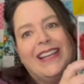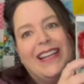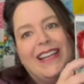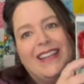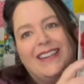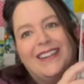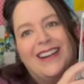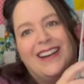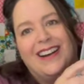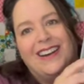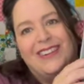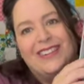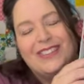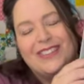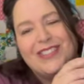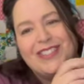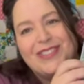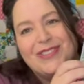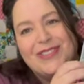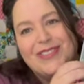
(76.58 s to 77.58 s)
doll.
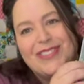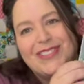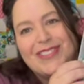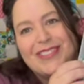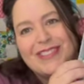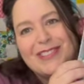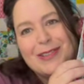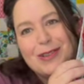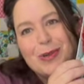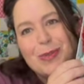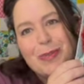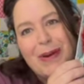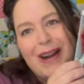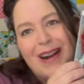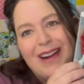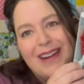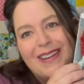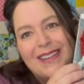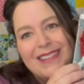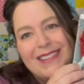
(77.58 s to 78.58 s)
She was in this little
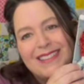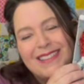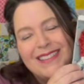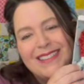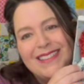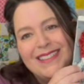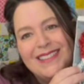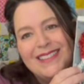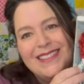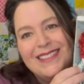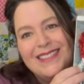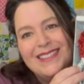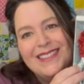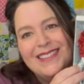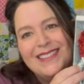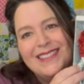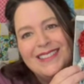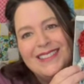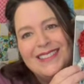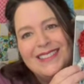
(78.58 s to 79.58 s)
box.
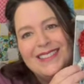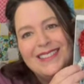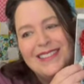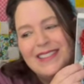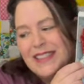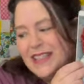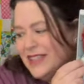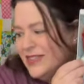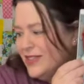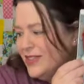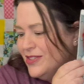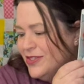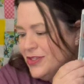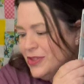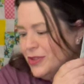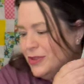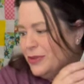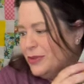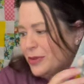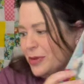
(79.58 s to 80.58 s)
Isn't
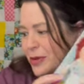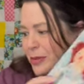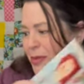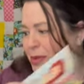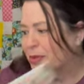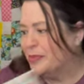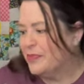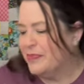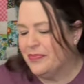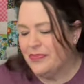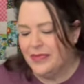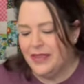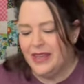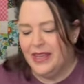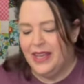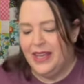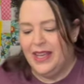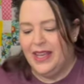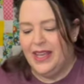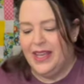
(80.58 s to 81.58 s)
she adorable?
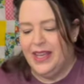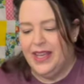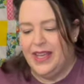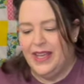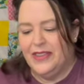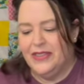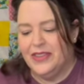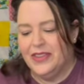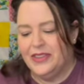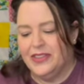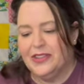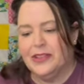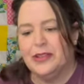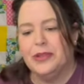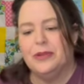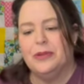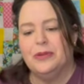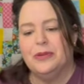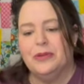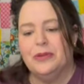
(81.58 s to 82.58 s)
And this
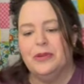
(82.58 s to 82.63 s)
little